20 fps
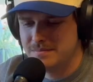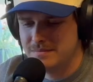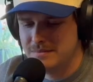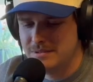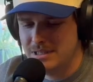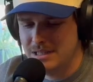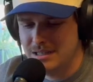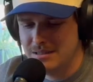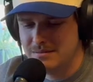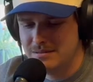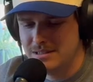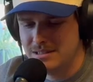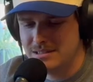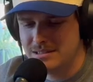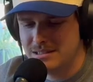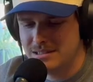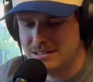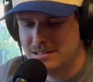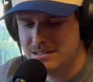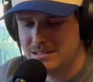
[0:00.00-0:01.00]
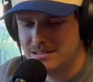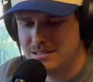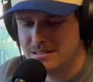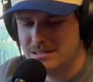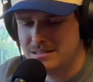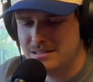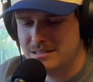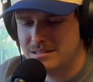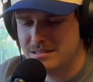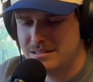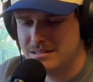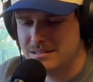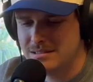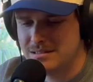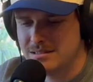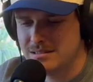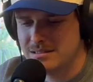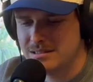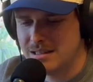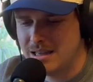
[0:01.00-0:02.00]
Yeah, this is
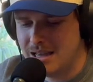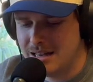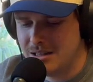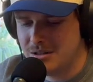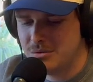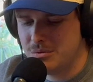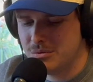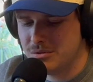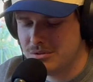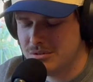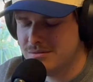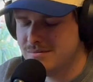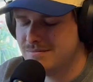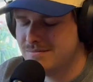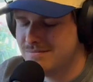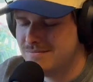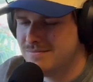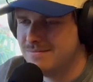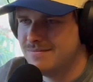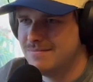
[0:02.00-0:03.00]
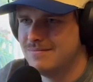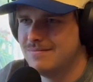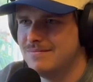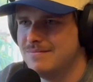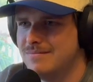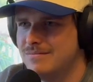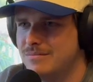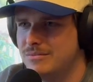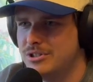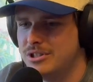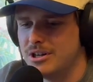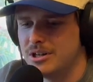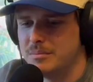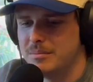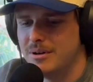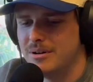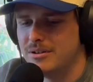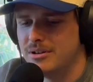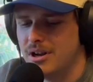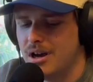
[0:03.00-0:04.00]
Caddy Corner. We talk
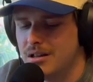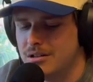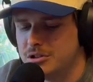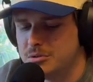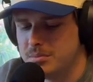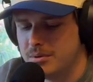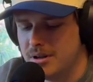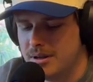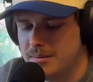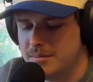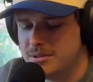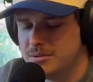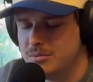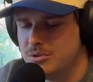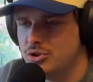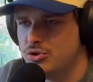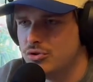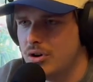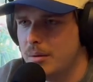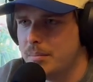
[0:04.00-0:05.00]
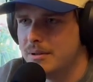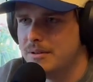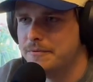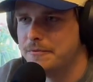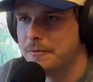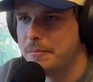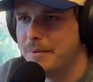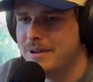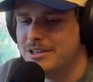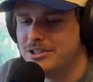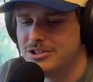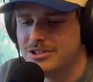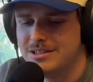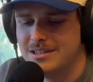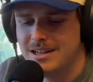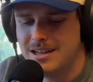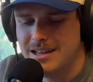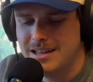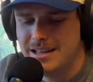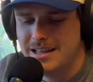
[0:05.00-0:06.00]
about knowledge bombs and we drop information
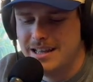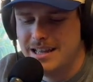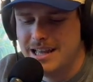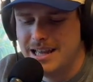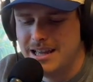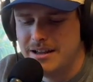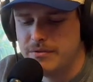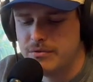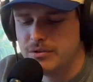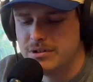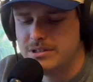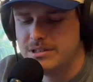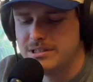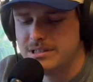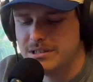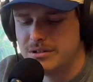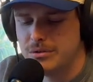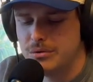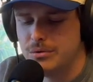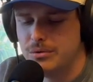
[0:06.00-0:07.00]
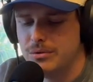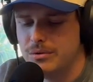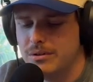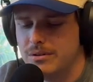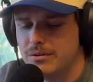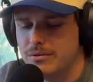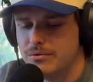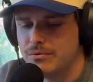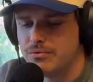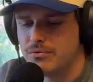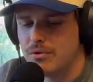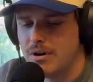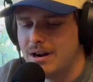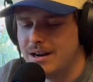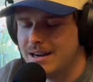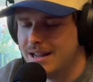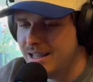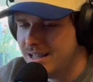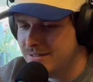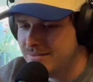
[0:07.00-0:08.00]
every single
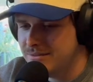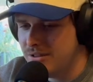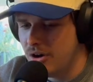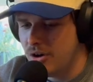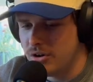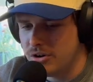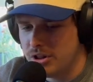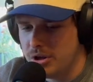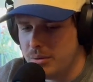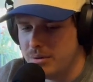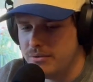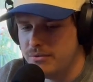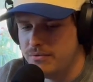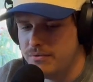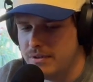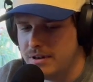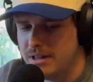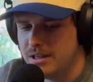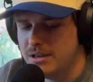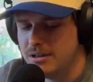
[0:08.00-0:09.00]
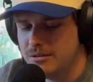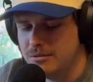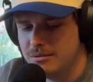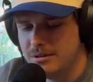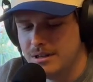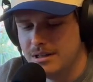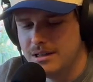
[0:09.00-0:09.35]
Friday, audio and video.